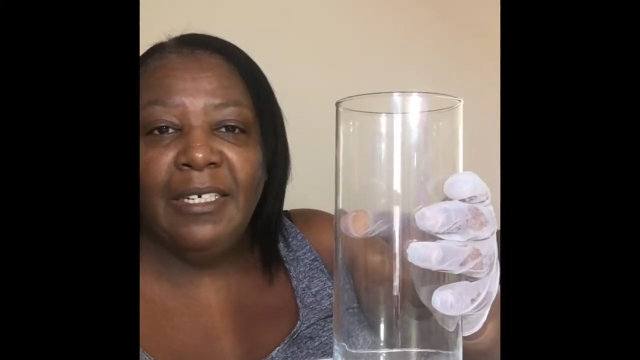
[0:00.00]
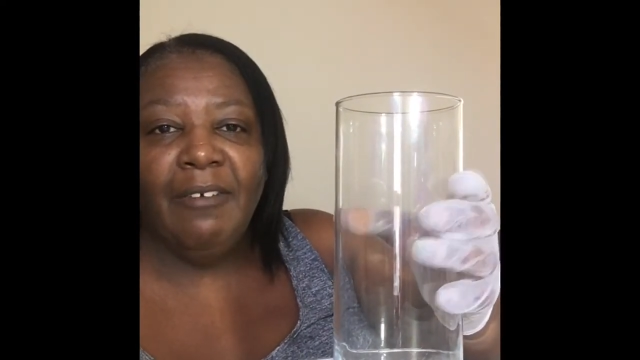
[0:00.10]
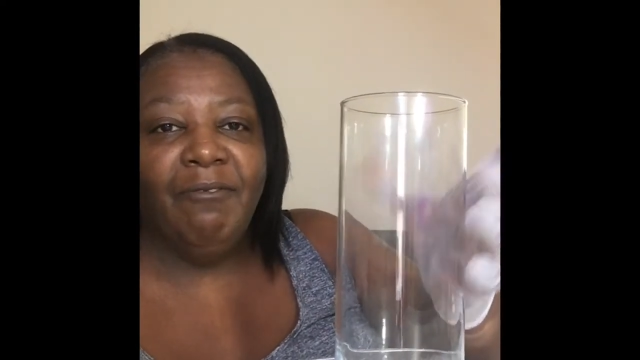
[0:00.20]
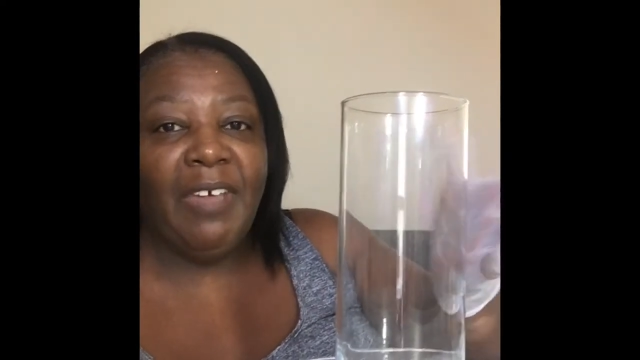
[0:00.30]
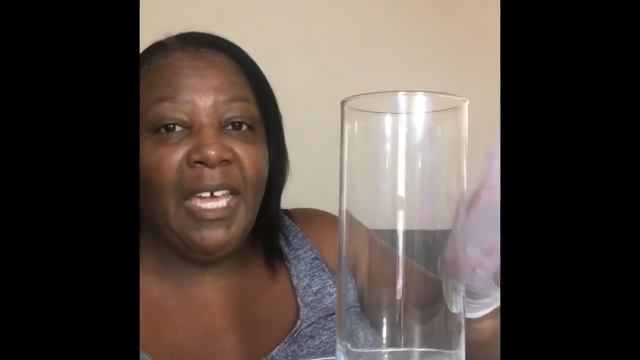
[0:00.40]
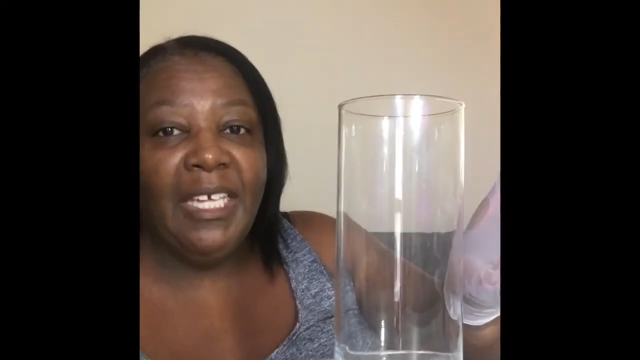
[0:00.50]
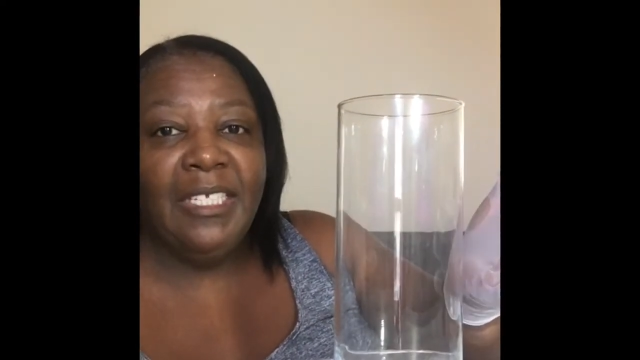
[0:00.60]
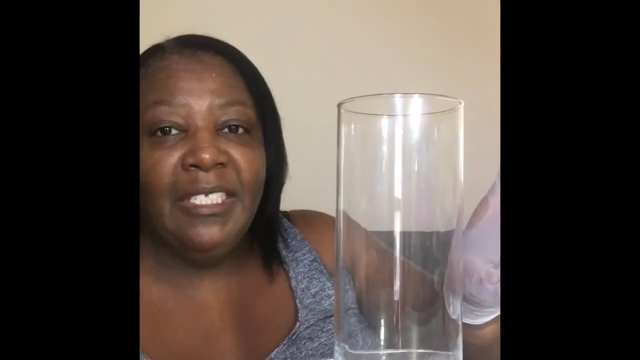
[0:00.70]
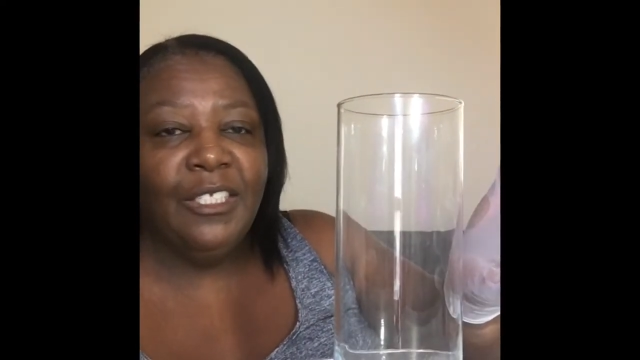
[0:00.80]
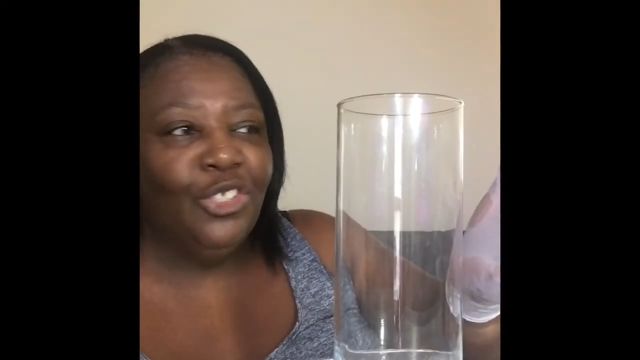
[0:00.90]

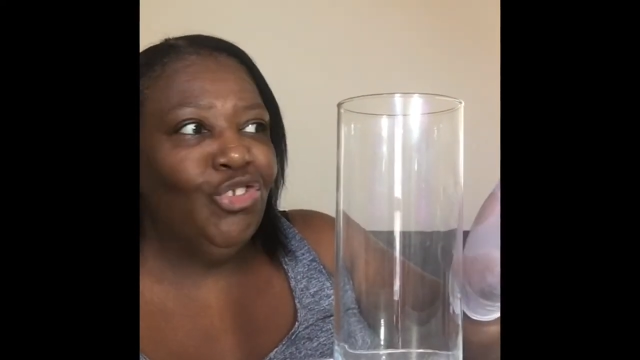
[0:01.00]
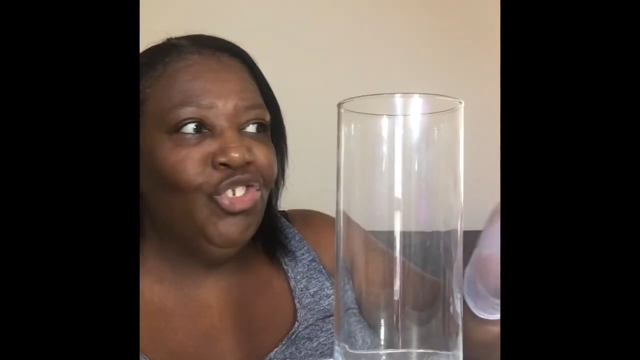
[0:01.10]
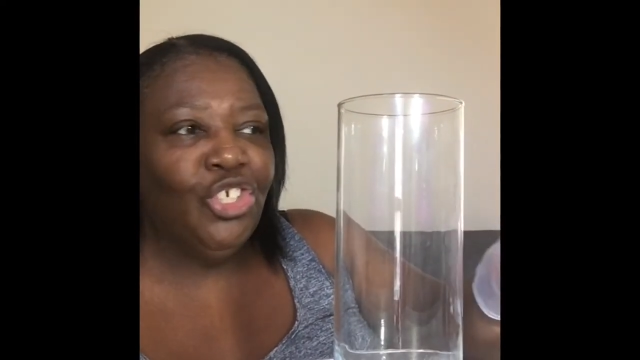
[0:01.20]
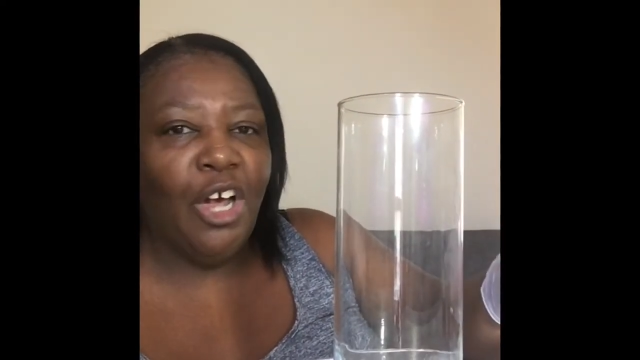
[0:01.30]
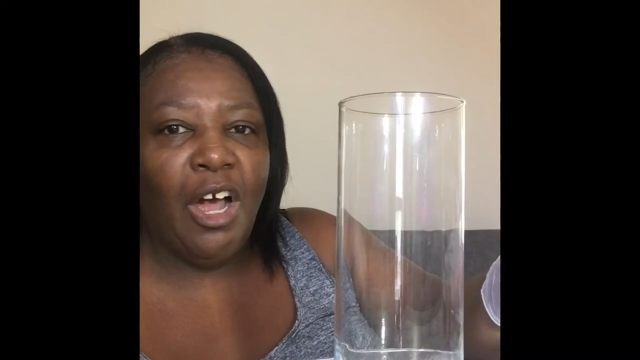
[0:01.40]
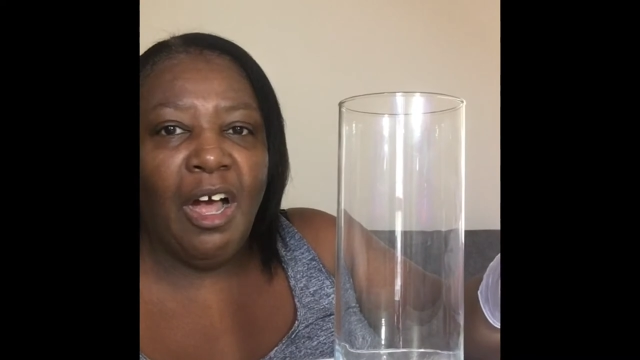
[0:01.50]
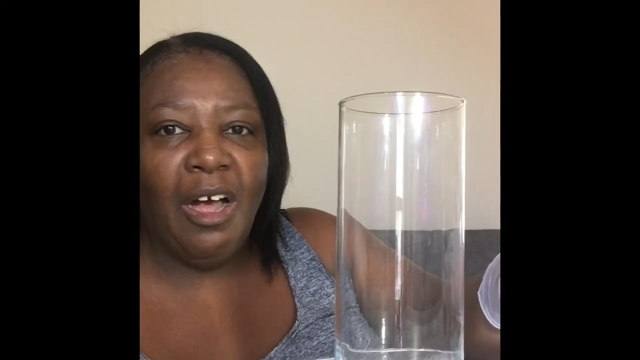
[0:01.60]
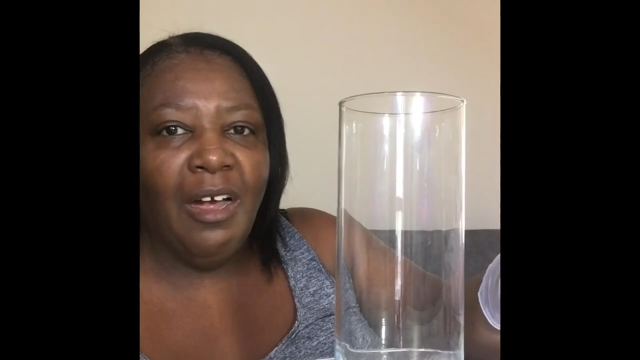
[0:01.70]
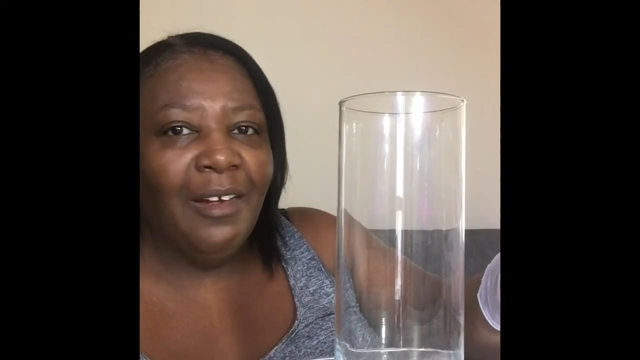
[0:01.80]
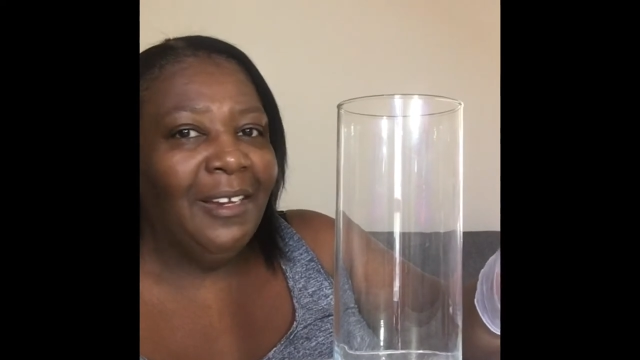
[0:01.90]
vase,
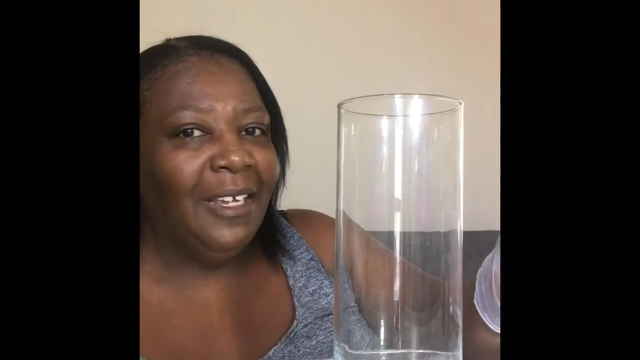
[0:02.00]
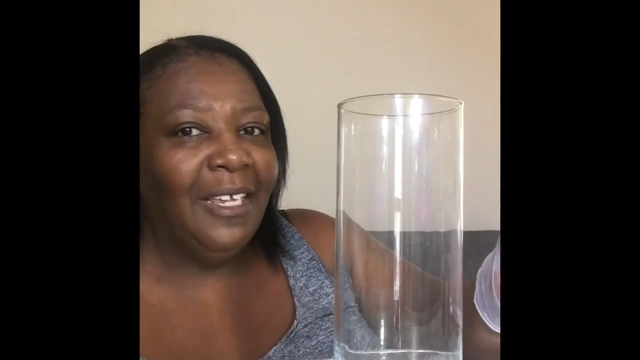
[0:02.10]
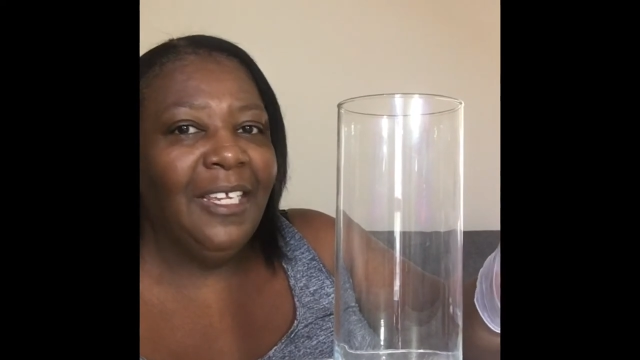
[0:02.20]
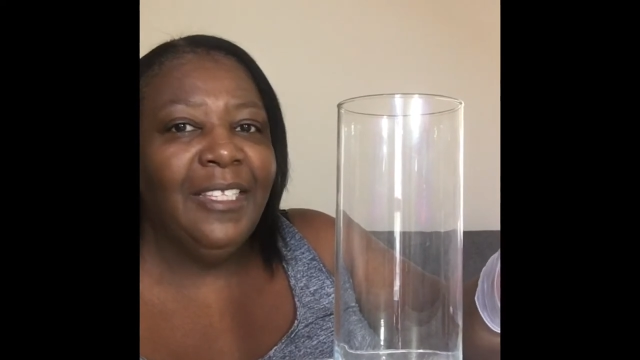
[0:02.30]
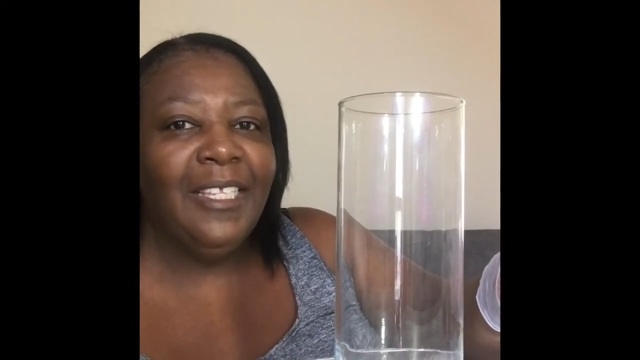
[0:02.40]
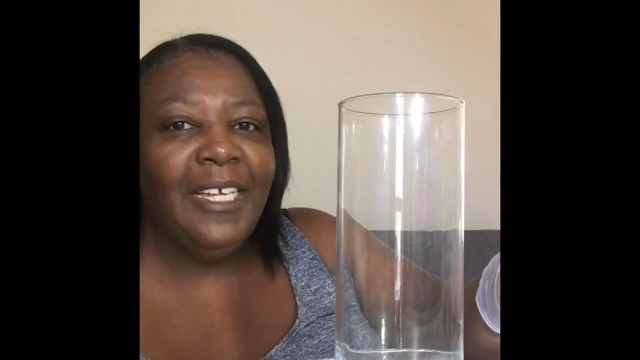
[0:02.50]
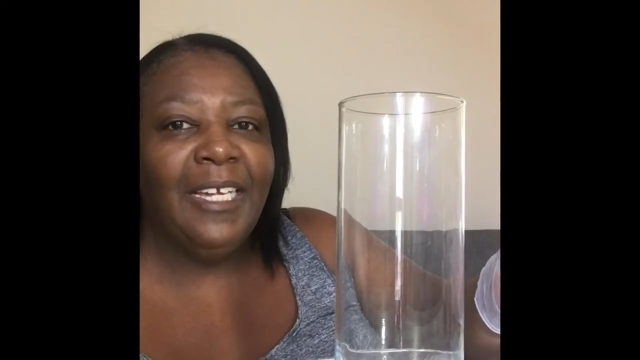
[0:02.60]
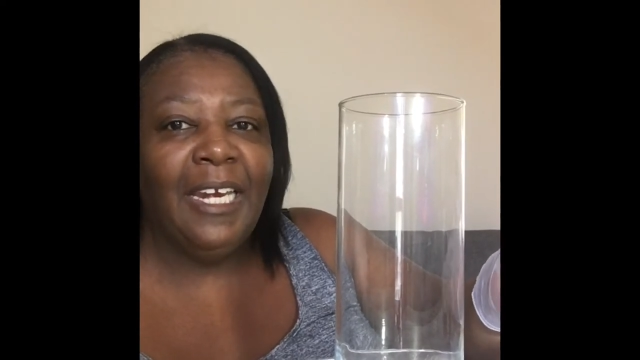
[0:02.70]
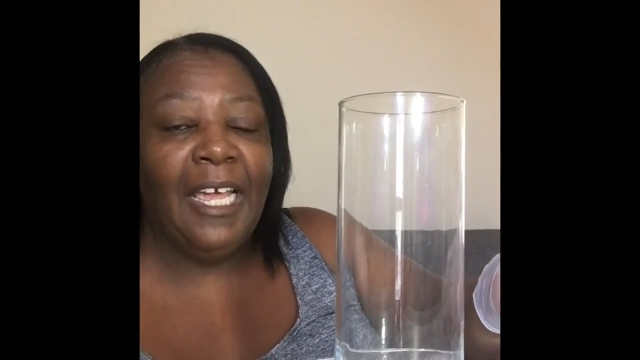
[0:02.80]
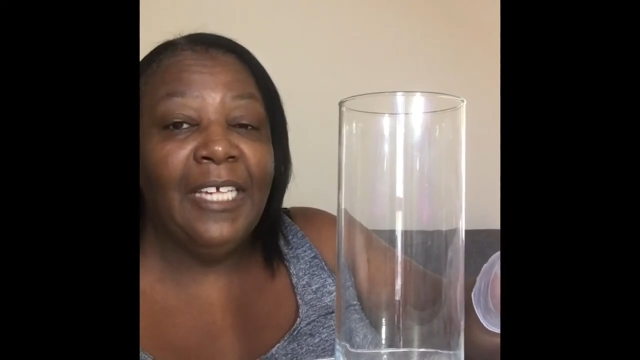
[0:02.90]
jar, anything
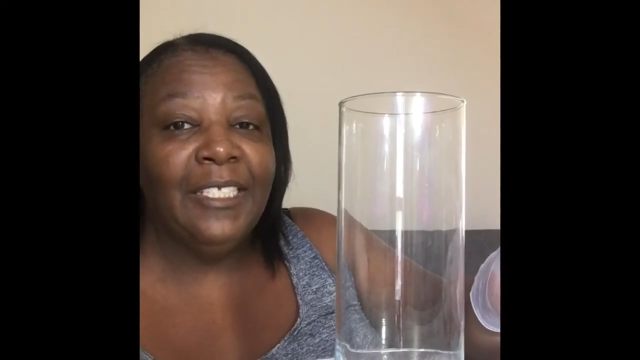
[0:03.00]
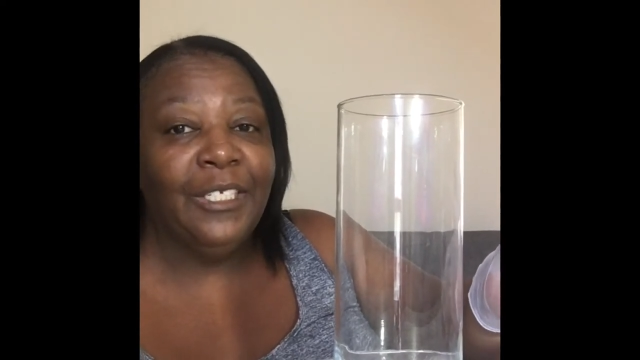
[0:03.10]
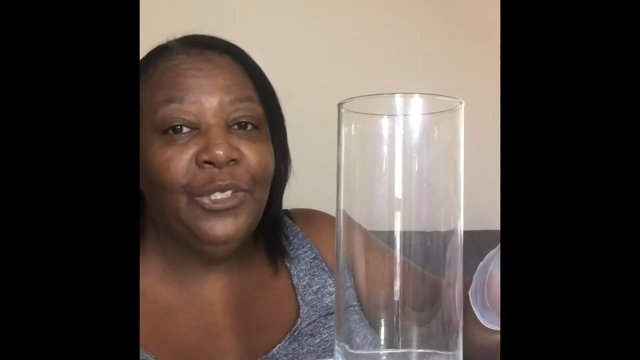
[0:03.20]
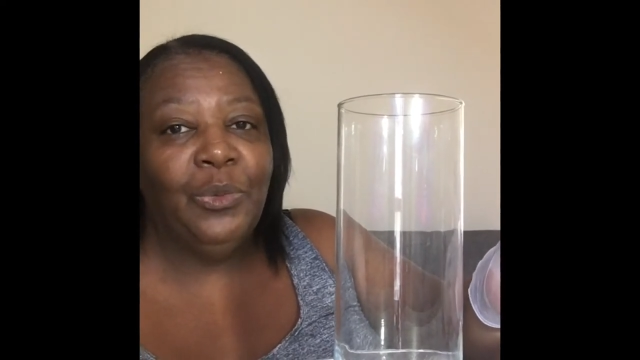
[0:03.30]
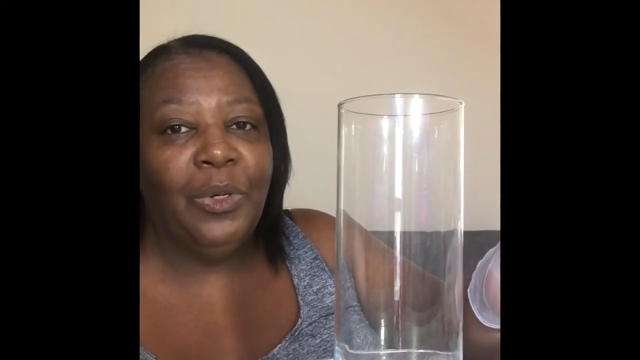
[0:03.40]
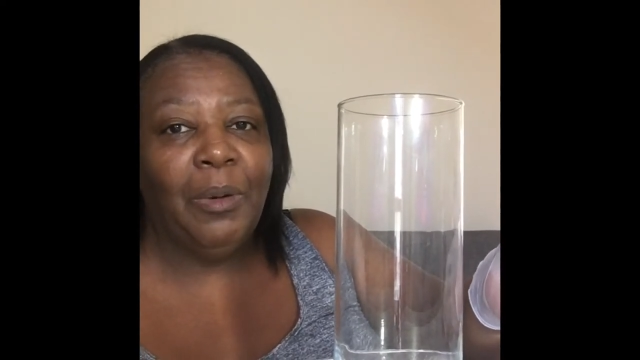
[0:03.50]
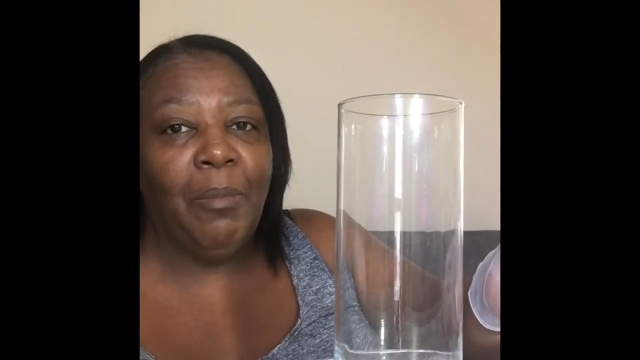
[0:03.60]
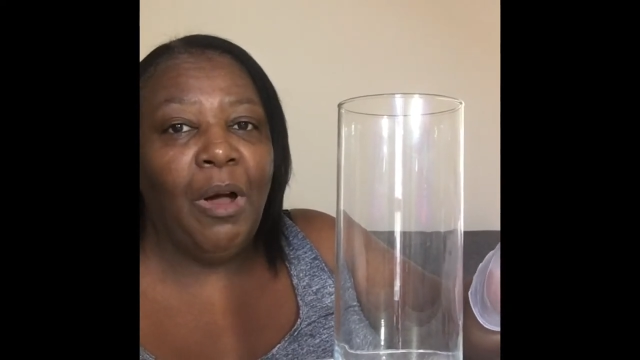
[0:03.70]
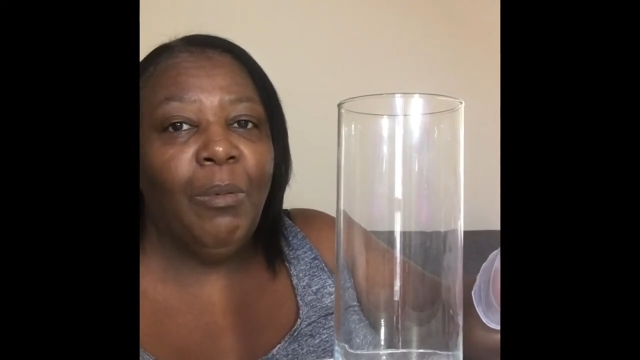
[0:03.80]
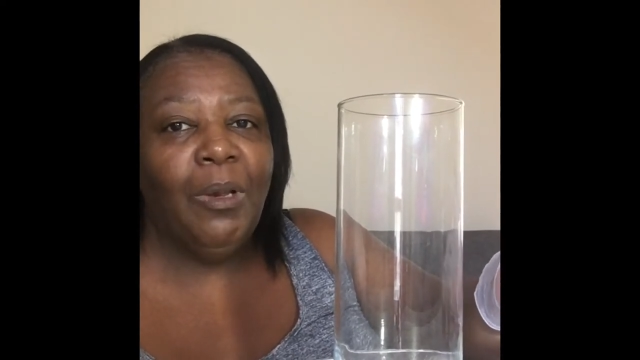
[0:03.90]
glass that you want to
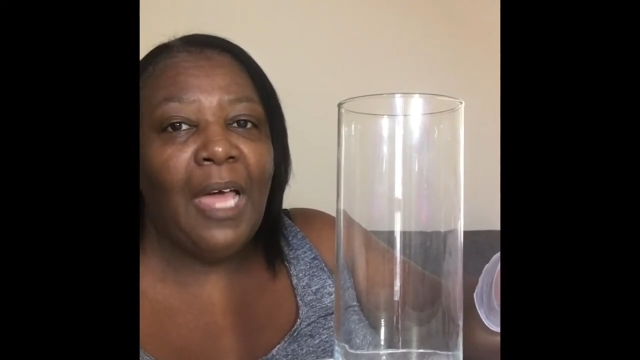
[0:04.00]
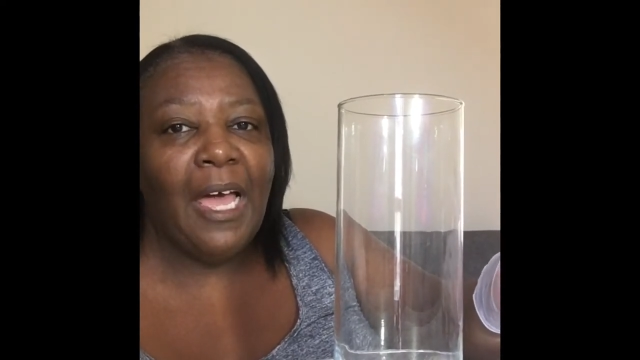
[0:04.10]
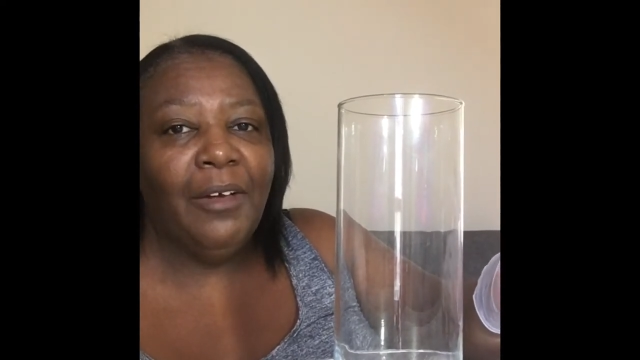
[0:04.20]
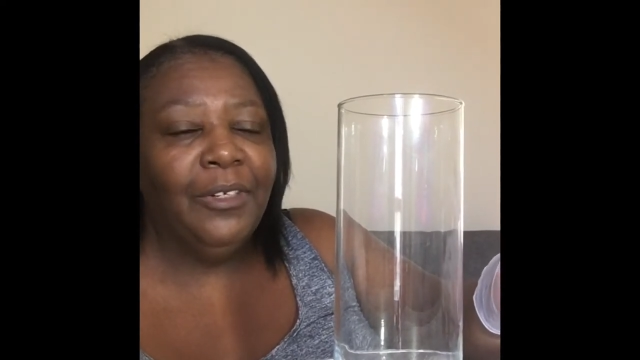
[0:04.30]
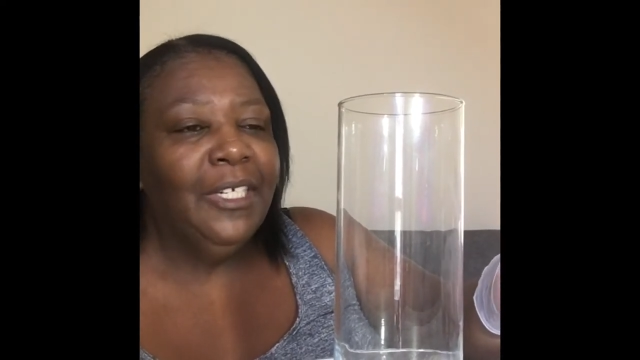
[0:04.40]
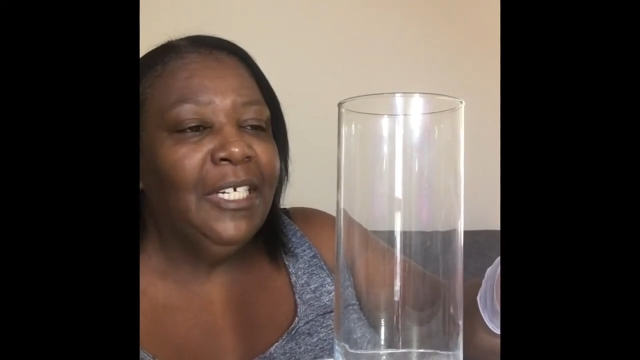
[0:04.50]
marble out.